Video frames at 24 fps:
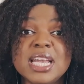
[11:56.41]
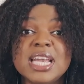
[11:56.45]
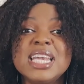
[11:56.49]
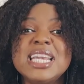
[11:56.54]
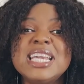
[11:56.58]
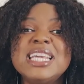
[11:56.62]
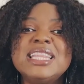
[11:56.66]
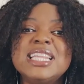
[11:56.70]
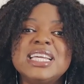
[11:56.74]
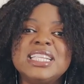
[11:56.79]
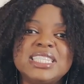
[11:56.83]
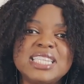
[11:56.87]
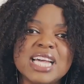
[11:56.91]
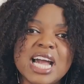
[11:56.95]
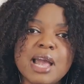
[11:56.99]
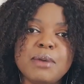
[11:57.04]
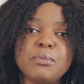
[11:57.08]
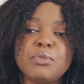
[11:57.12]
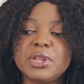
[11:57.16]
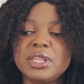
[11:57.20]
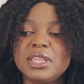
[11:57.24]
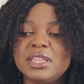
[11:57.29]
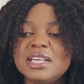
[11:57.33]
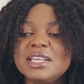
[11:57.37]
in the time
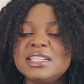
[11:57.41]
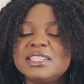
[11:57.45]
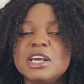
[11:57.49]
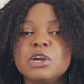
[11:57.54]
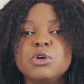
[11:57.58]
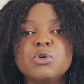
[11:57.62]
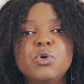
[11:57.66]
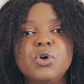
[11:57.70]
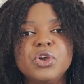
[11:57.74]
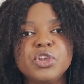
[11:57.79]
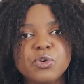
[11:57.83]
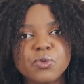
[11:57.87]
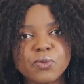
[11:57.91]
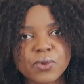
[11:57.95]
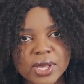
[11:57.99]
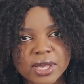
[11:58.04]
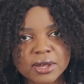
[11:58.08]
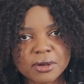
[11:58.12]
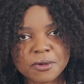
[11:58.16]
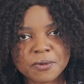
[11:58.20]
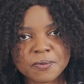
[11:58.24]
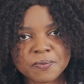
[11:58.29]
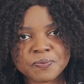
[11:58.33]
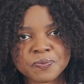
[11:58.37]
when things are going
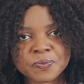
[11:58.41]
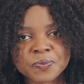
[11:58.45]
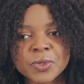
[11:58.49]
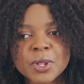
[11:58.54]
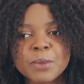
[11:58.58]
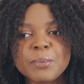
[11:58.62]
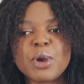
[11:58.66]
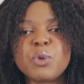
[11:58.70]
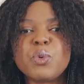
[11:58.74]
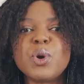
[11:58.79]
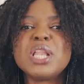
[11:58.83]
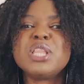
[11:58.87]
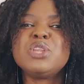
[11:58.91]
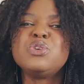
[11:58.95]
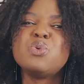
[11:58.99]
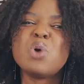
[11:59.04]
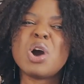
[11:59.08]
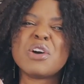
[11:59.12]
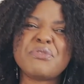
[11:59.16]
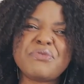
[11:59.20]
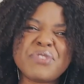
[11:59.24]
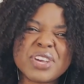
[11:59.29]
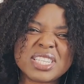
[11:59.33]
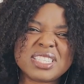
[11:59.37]
well. But when you are
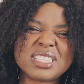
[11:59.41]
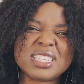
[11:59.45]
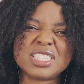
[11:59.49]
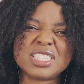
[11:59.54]
facing